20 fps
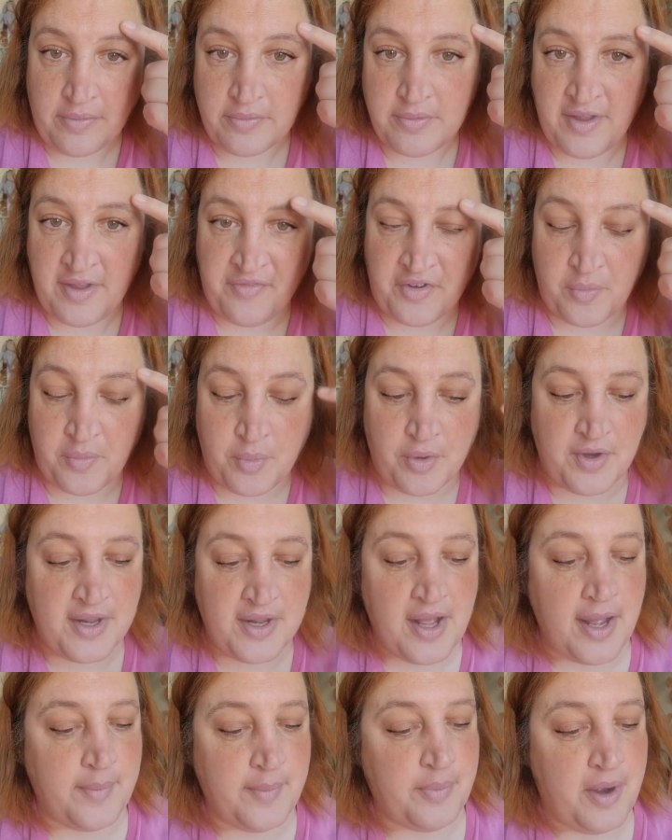if you're rooting
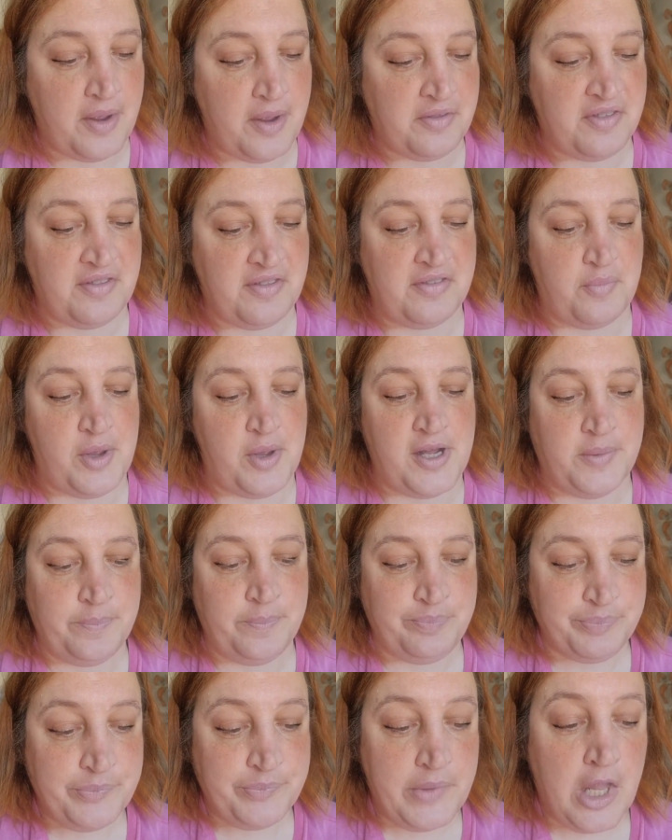eyebrows as well.
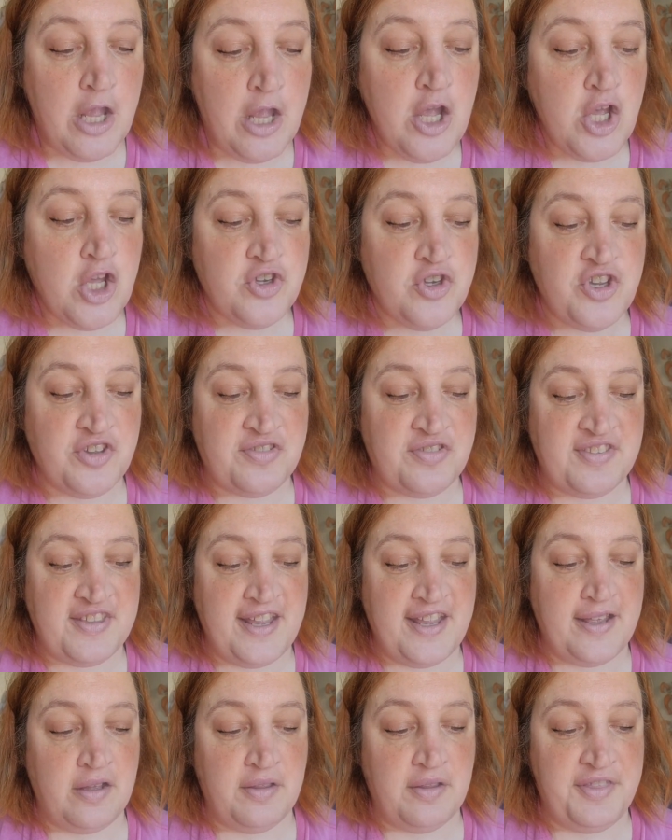To
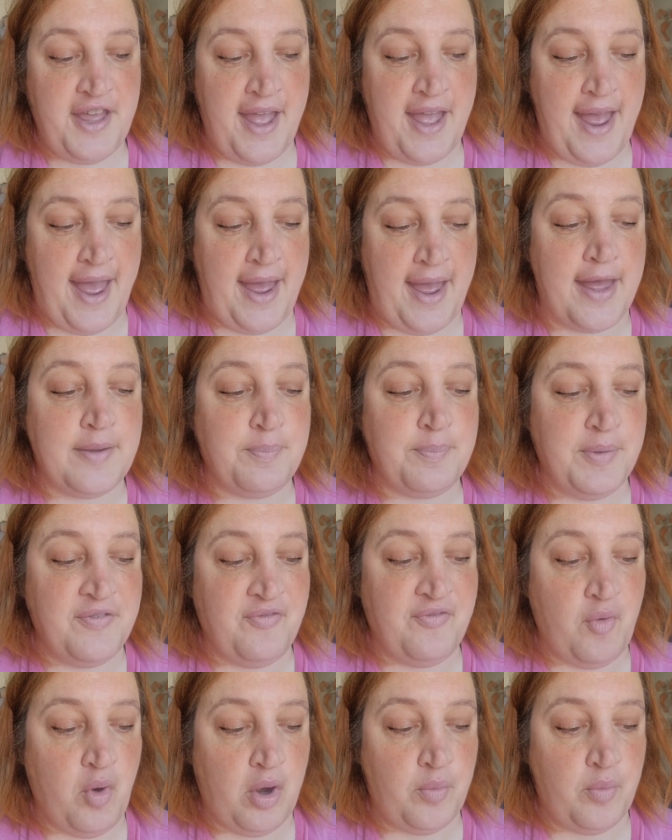seal the head
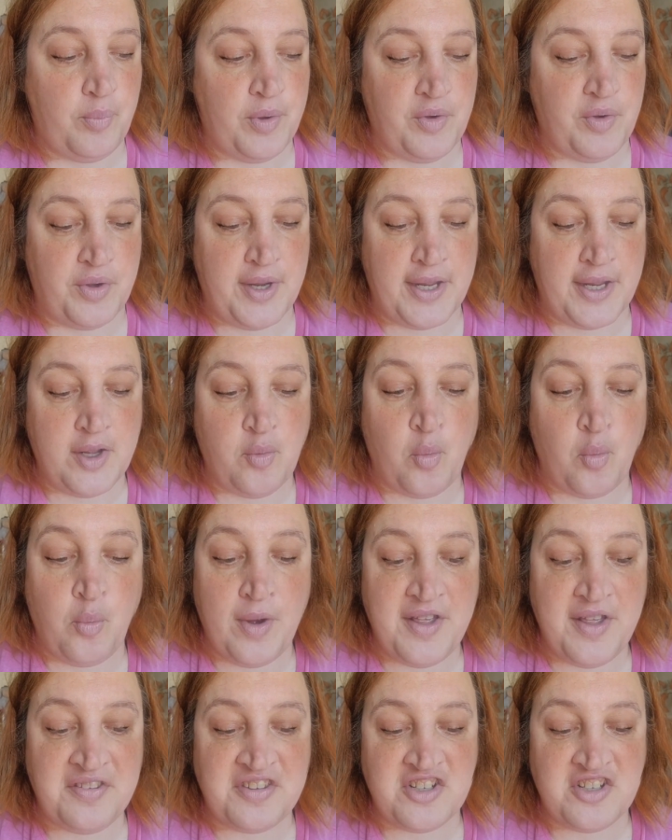before rooting, we
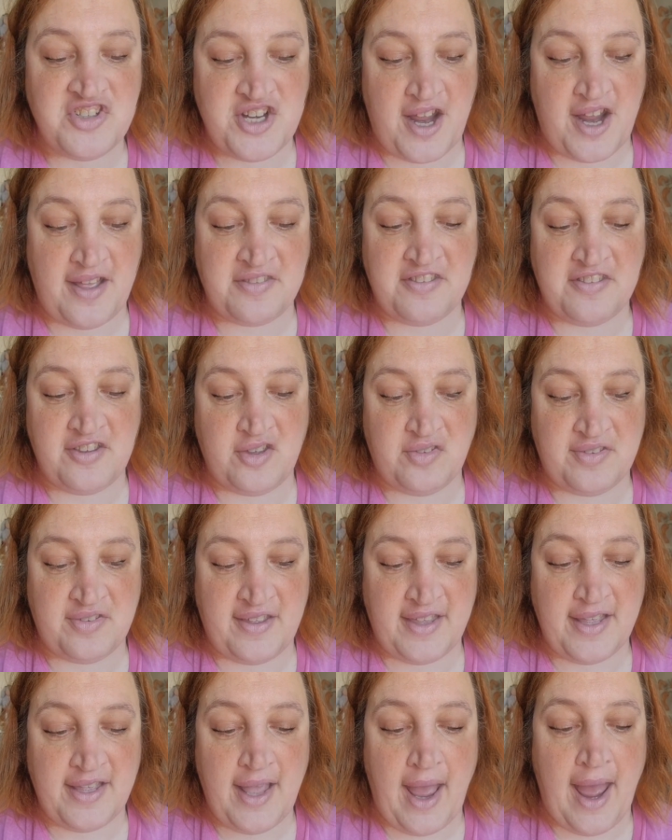suggest
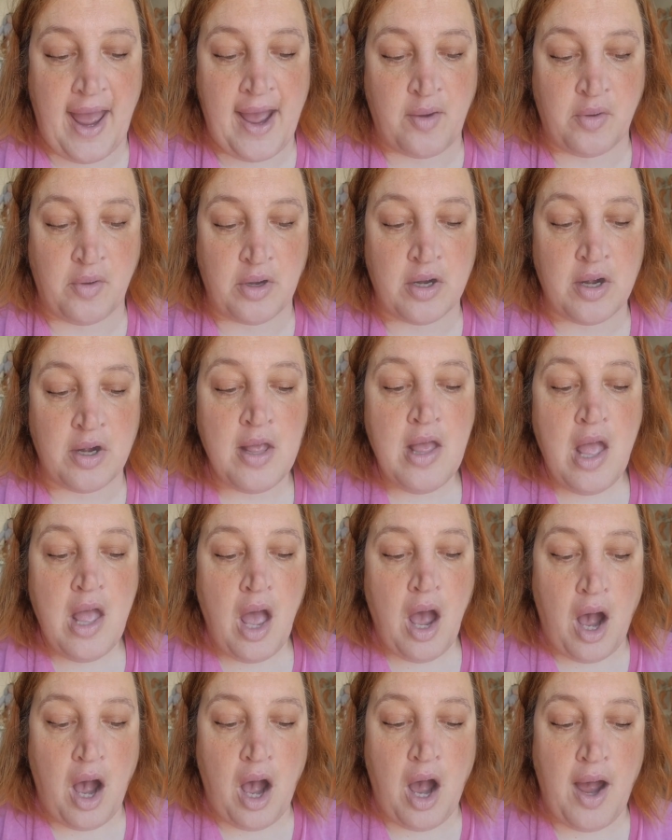using our
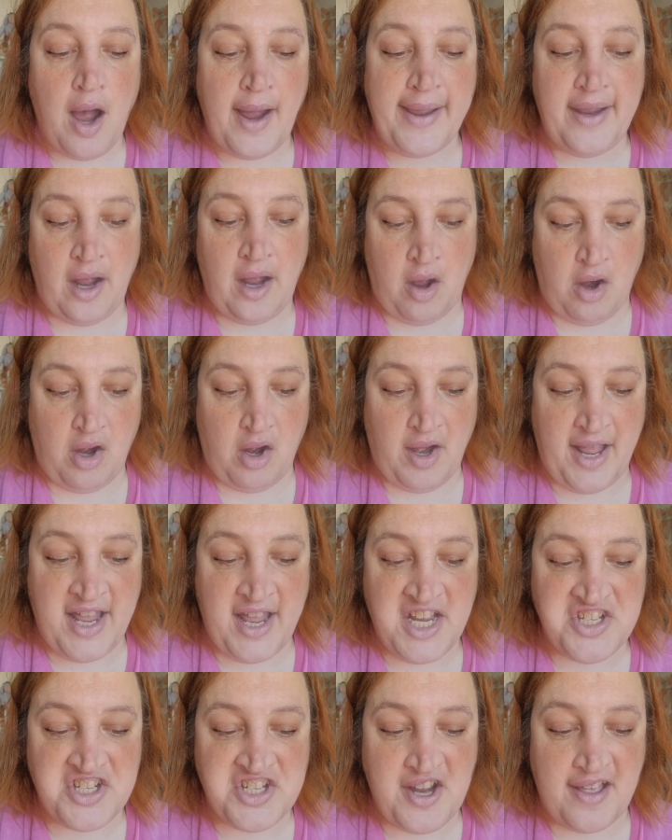
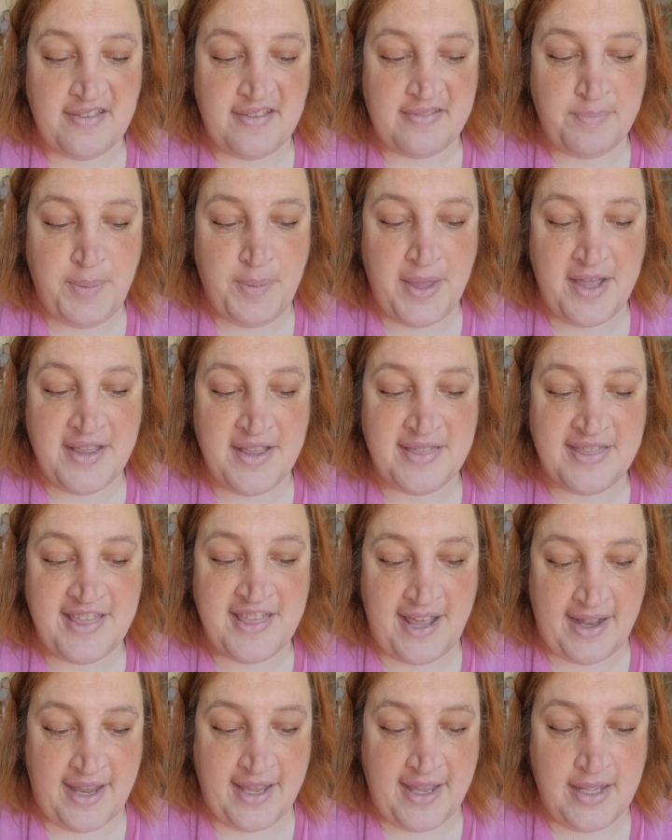IRHSP
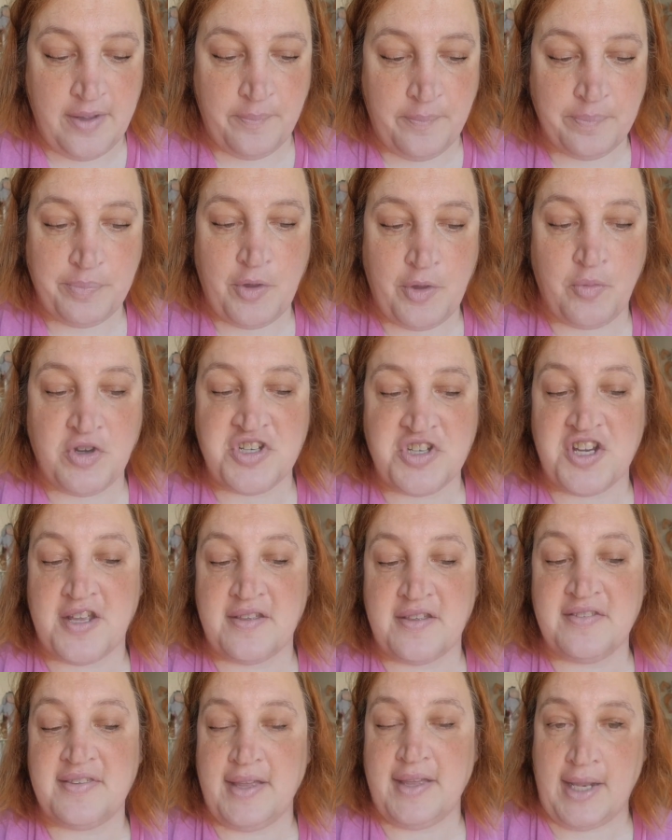thinning, which
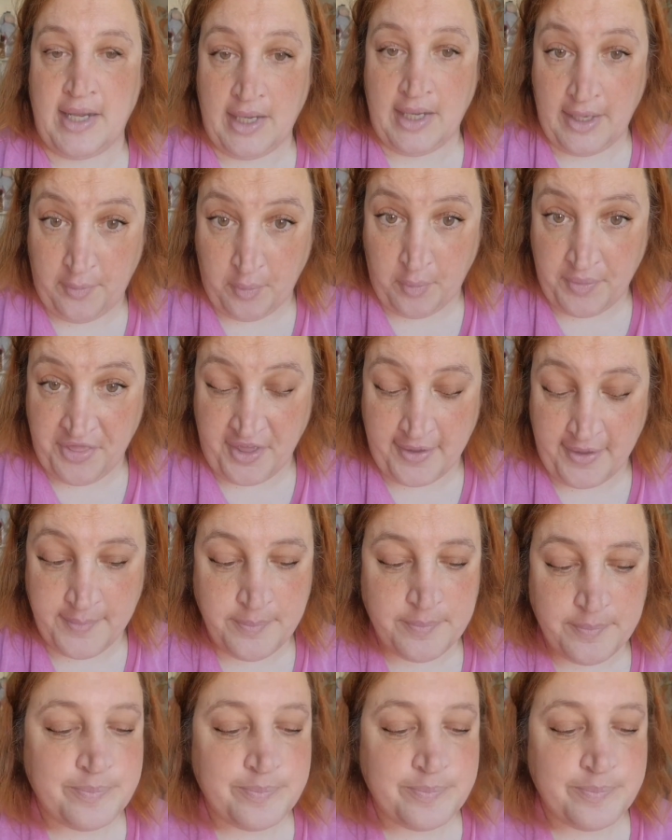is Liquid Thin.